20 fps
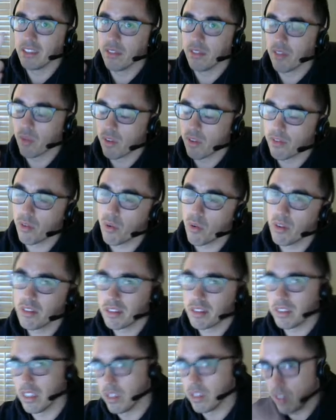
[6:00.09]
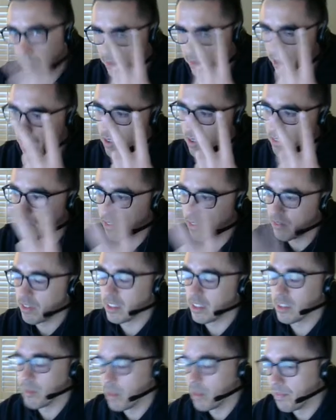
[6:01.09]
of three forwards, and you have pairs of
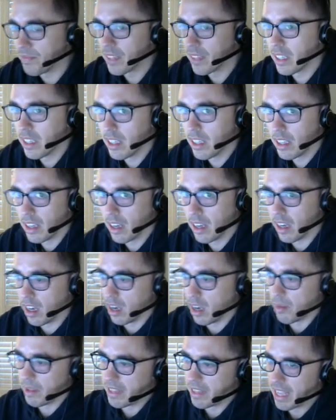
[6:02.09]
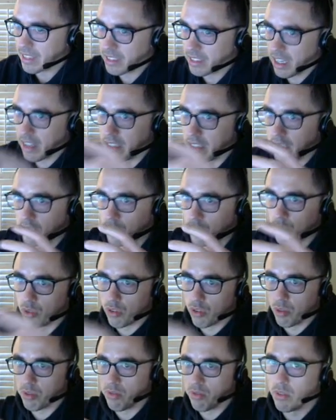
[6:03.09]
defensemen, and that's how these two
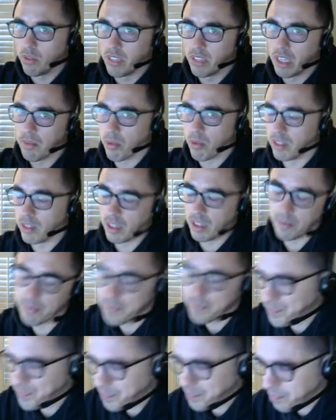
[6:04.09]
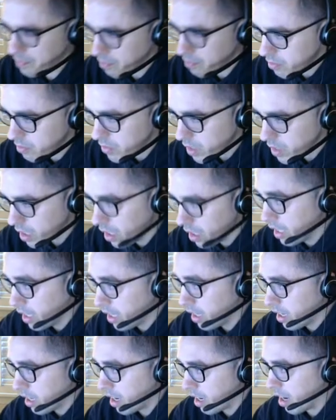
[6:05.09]
groups rotate per team.
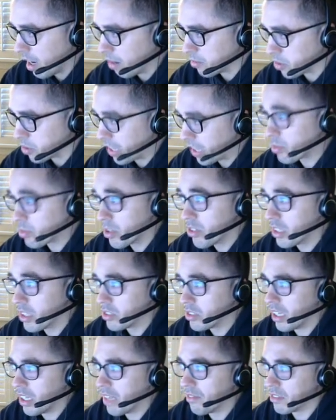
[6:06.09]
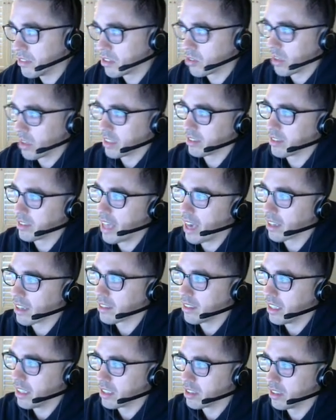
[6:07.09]
So that's where you get your even strength
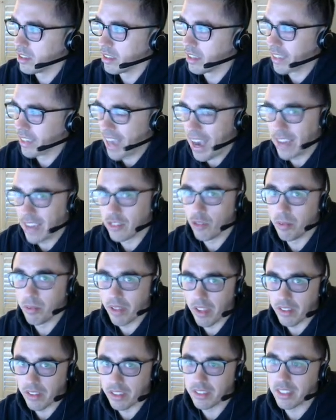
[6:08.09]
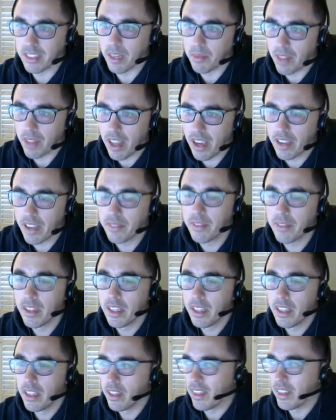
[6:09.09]
stacks. That's the guys who play on the same line.
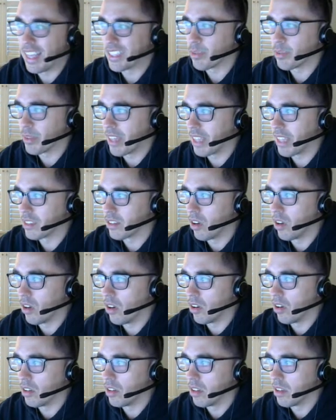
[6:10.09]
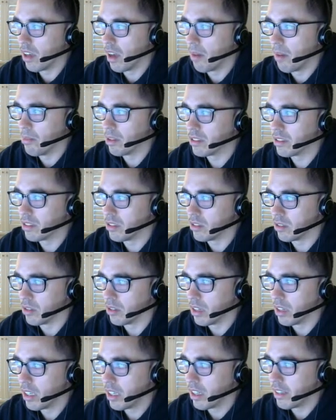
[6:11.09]
That's what that's all built into.
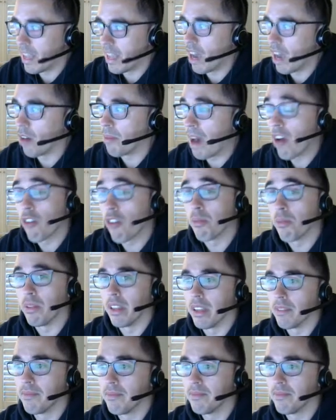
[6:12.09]
Now, power play.